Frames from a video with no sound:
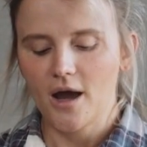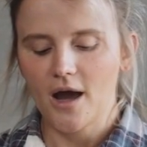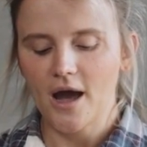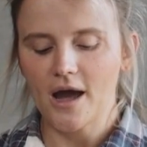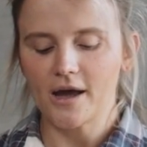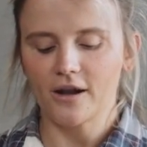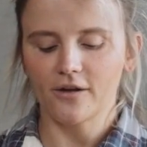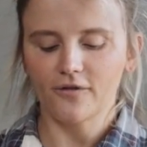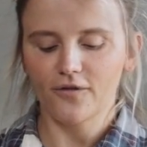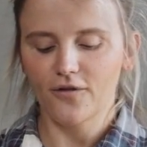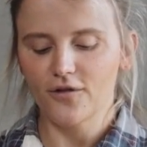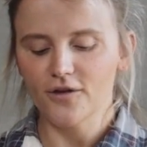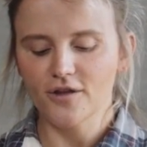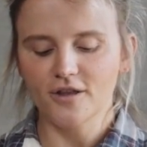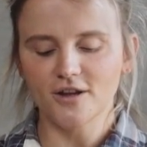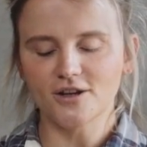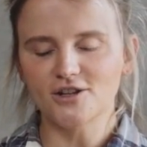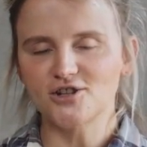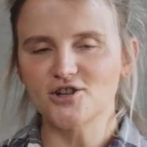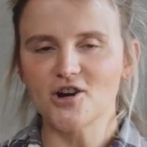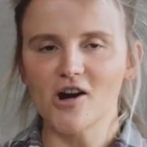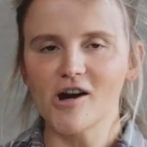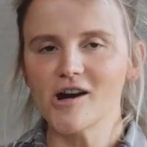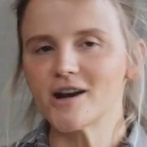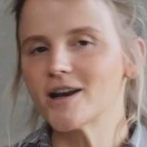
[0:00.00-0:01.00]
And for the
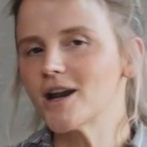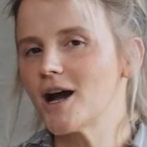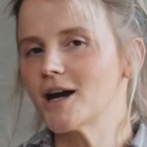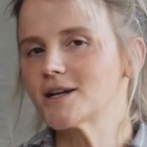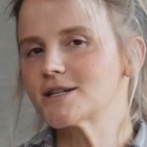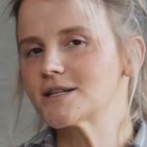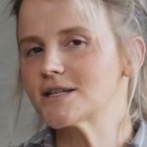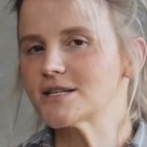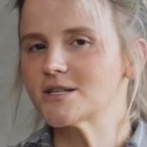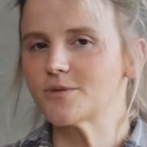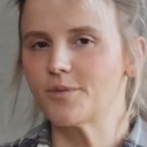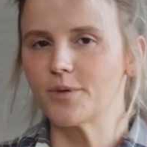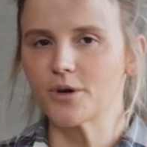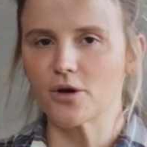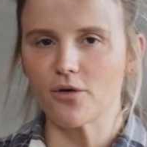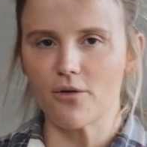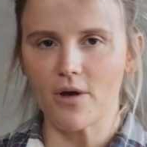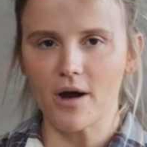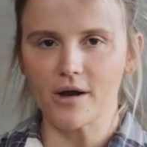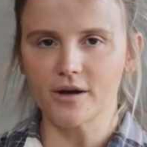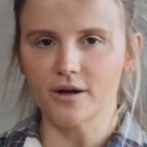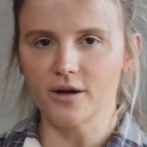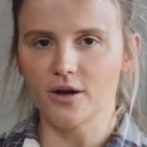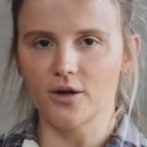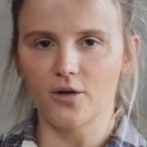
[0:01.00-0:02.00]
jar not to spin
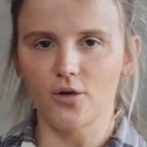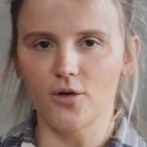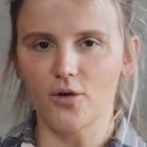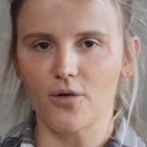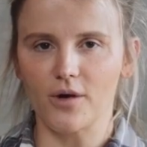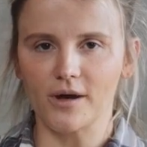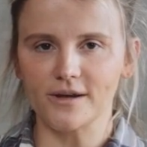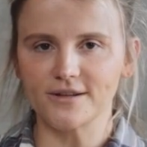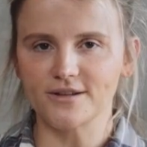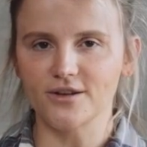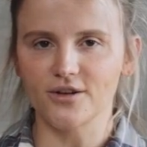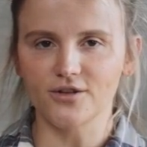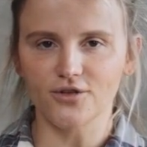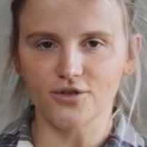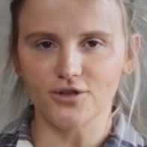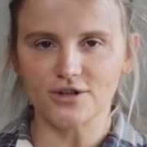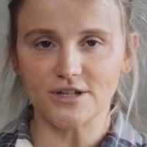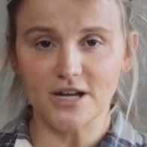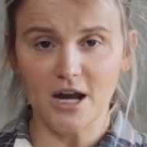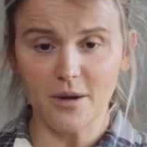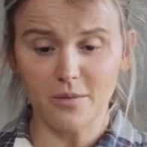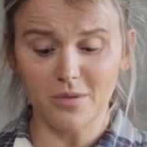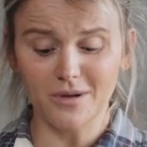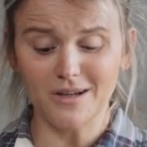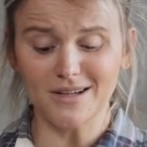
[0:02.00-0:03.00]
around and go crazy on your
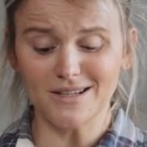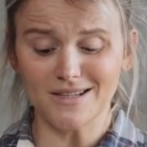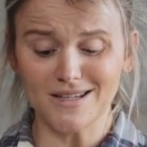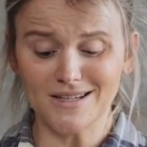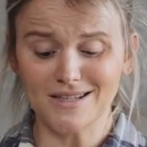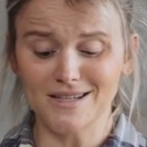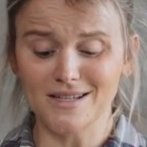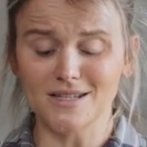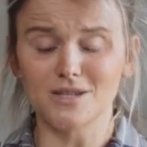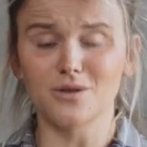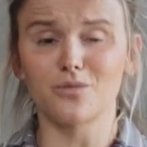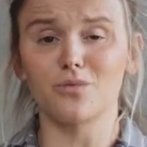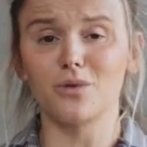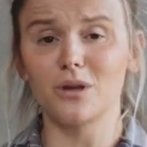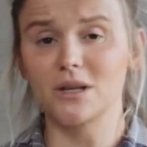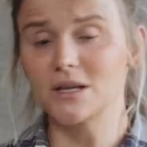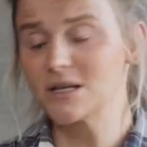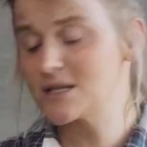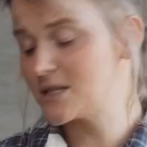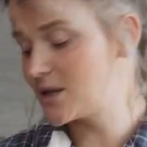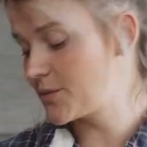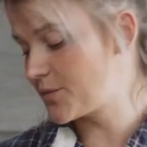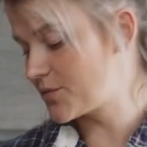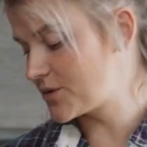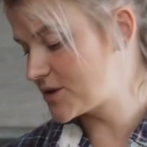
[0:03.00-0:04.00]
table, because this is a really
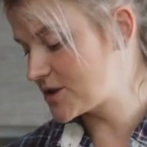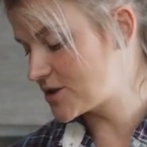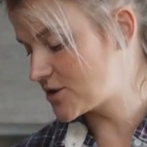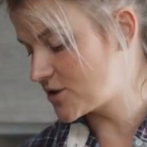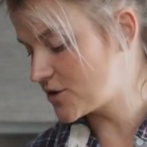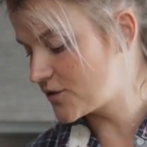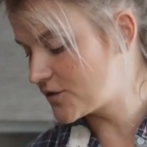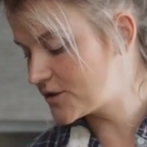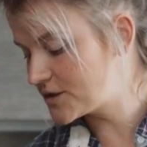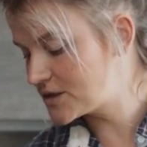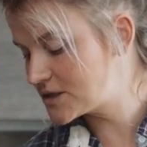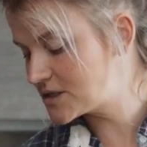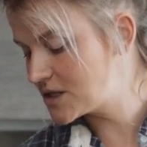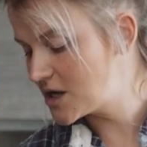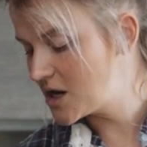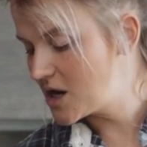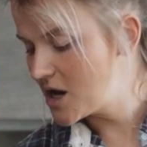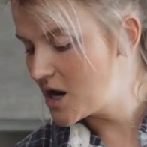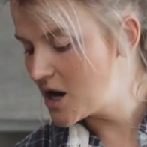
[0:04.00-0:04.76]
slippery surface,